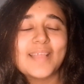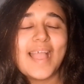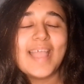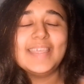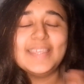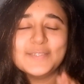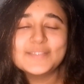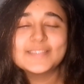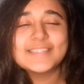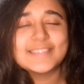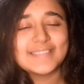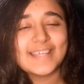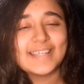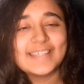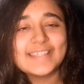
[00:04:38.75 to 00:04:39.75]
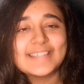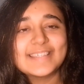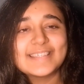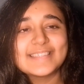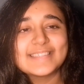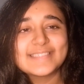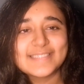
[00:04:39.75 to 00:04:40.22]
I use this technique
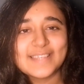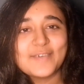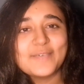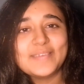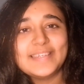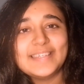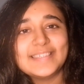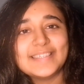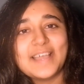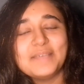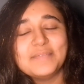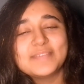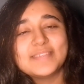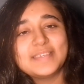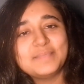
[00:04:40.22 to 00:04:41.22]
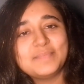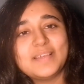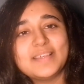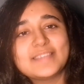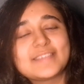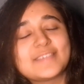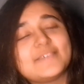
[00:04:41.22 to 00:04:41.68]
so many times in
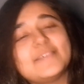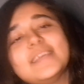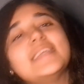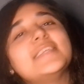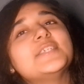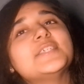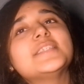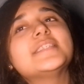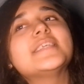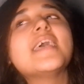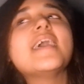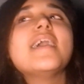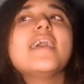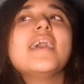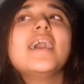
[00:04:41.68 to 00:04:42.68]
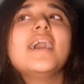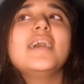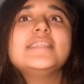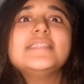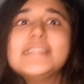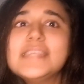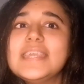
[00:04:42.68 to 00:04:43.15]
my story, and just
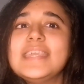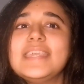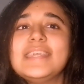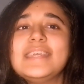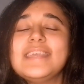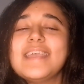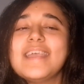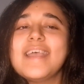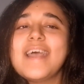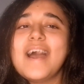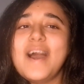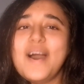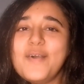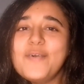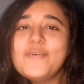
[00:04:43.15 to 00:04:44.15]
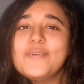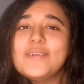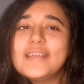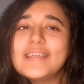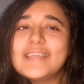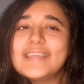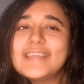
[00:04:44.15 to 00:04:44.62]
see how
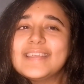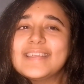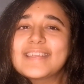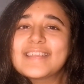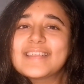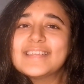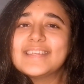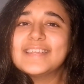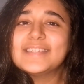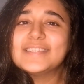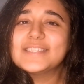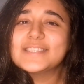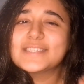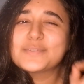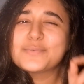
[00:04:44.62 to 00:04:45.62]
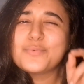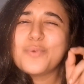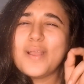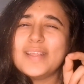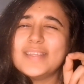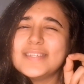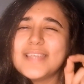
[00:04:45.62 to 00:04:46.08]
just just
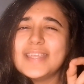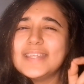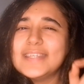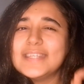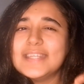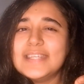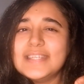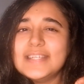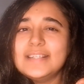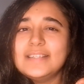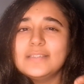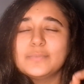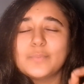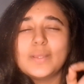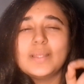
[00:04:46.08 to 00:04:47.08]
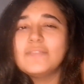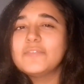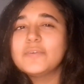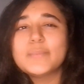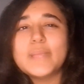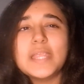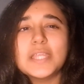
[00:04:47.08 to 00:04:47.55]
one tiny detail, one
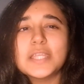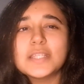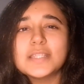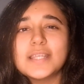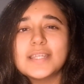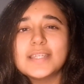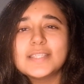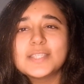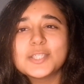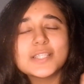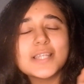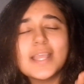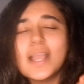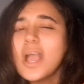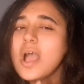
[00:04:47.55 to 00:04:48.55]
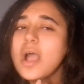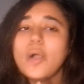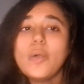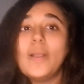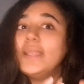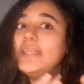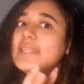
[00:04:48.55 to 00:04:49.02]
information that is just like,
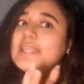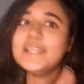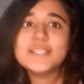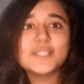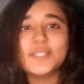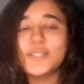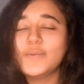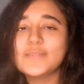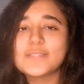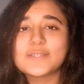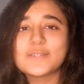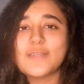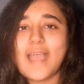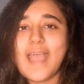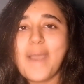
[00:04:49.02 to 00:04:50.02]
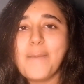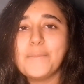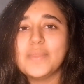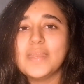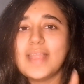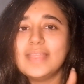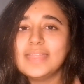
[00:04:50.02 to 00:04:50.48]
oh, I need to know what's going to
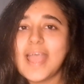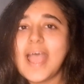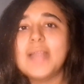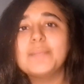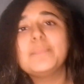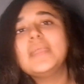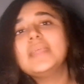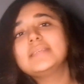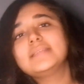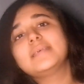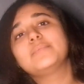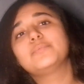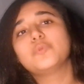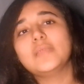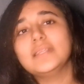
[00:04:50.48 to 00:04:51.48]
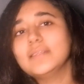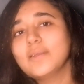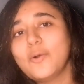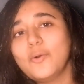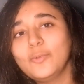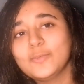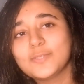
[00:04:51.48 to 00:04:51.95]
happen. And that makes them read the
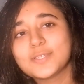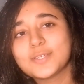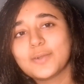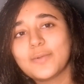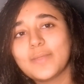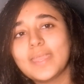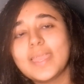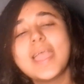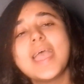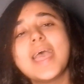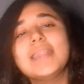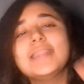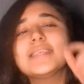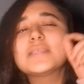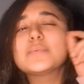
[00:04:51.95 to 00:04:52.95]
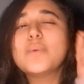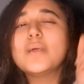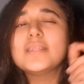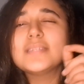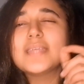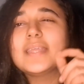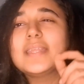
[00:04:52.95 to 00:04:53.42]
whole story. And this
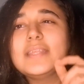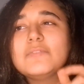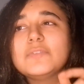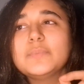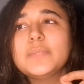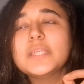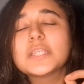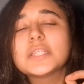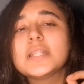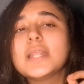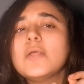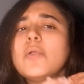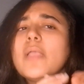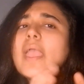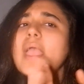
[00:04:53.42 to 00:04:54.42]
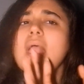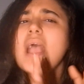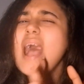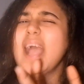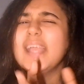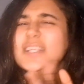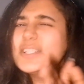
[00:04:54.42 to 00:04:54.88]
one tiny information that, okay,
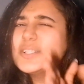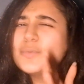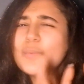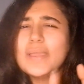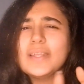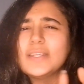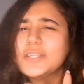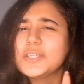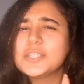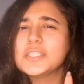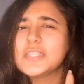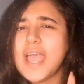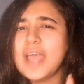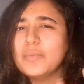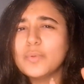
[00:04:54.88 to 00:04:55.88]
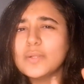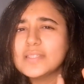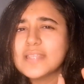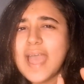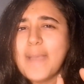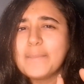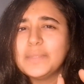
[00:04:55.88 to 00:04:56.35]
I don't quite understand
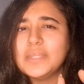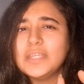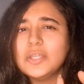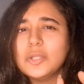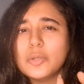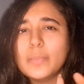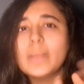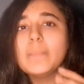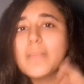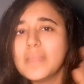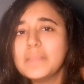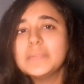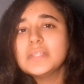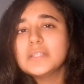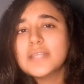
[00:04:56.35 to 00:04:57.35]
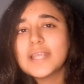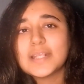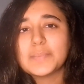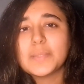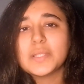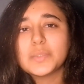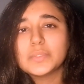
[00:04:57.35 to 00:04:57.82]
what's happening here, but maybe the next
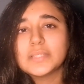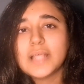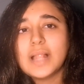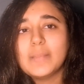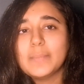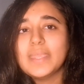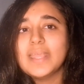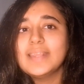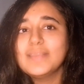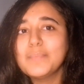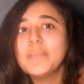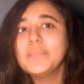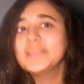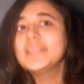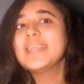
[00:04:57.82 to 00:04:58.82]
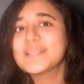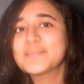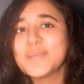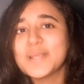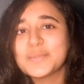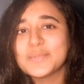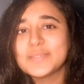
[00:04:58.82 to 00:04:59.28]
page will tell me. And maybe the next
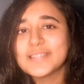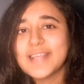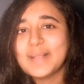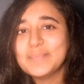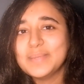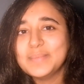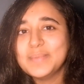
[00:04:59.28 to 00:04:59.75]
page will tell me.